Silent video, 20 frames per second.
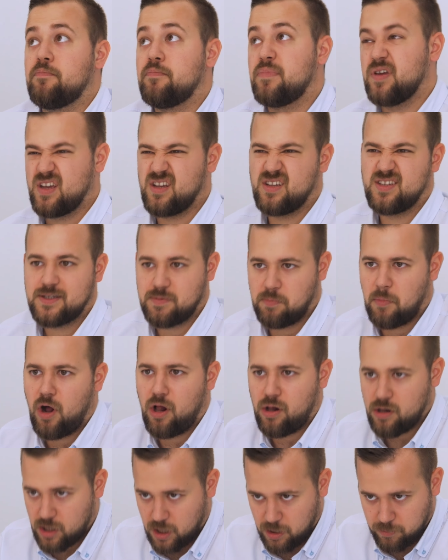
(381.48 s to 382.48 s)
big
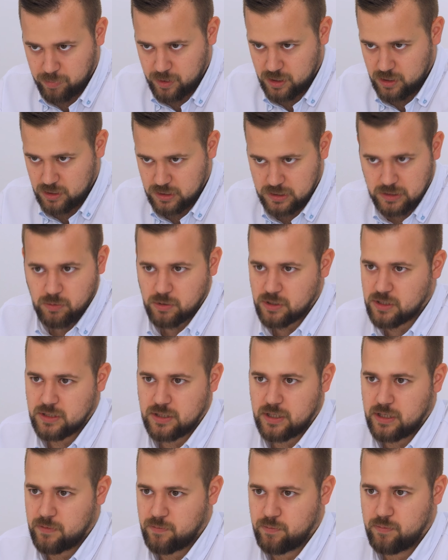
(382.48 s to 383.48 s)
small companies, which is
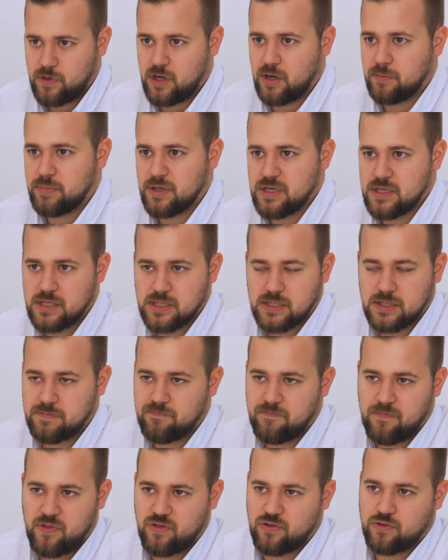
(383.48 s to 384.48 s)
like companies
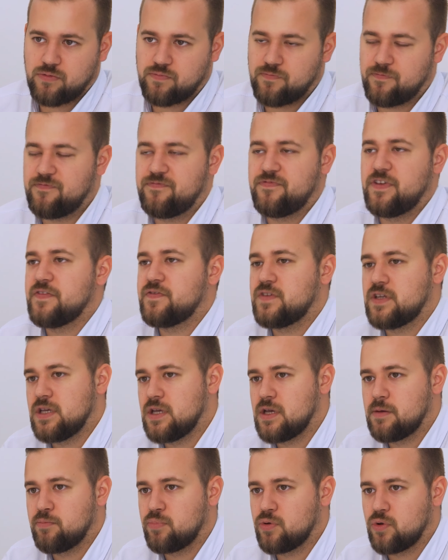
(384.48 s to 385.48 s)

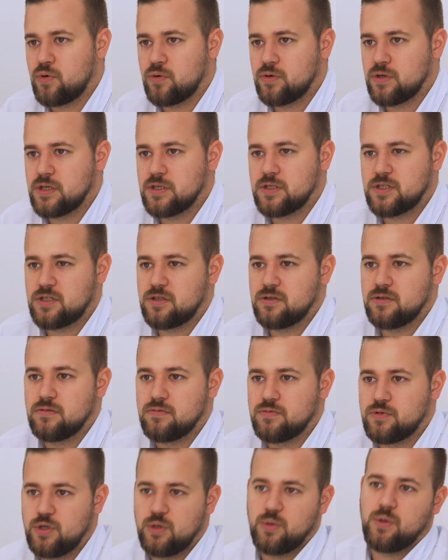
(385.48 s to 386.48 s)
50 employees
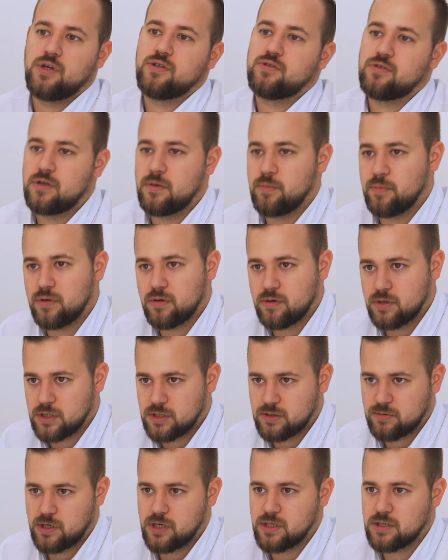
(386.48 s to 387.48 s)
to 200
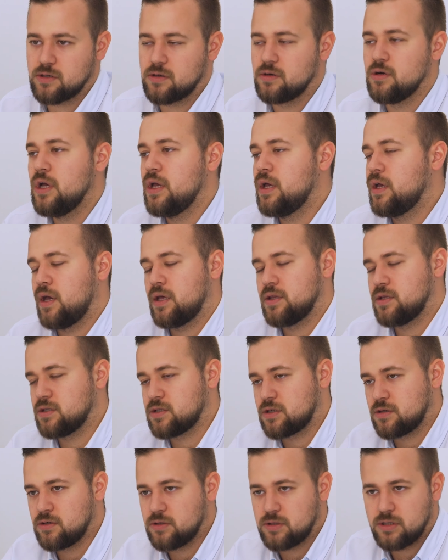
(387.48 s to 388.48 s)
employees, right? So, and these
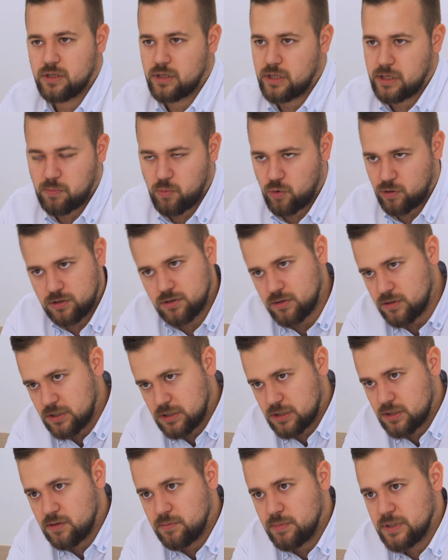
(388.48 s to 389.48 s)
are usually like more
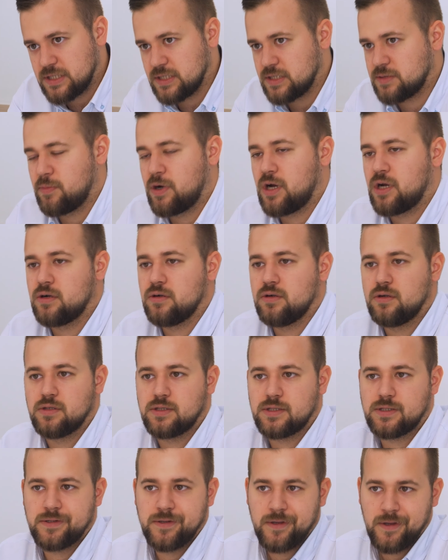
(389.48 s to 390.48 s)
traditional business
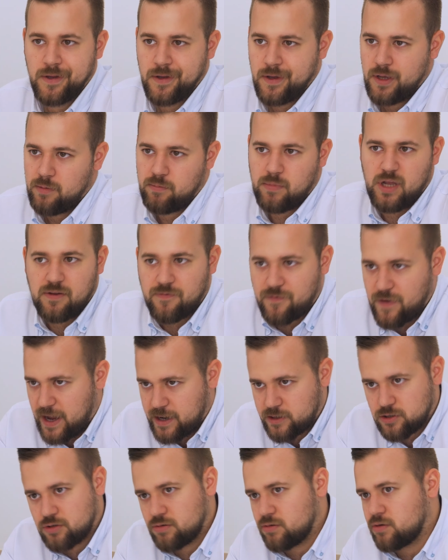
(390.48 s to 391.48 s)
models,
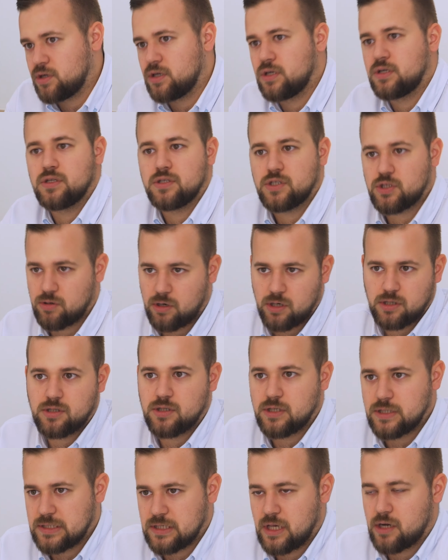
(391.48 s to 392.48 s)
manufacturing,
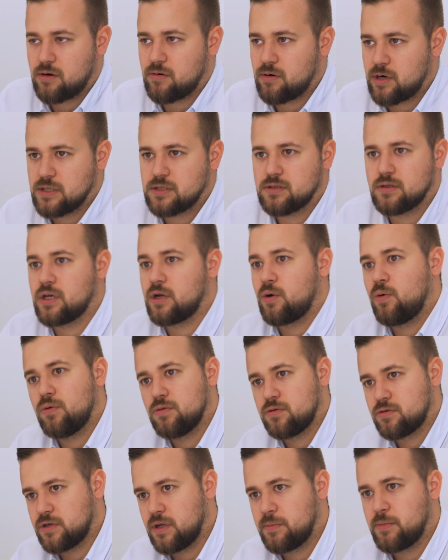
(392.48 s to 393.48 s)
construction, etc., right? So like
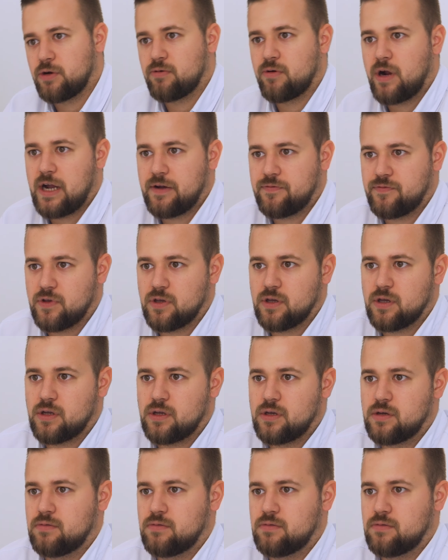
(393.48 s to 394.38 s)
older demographic,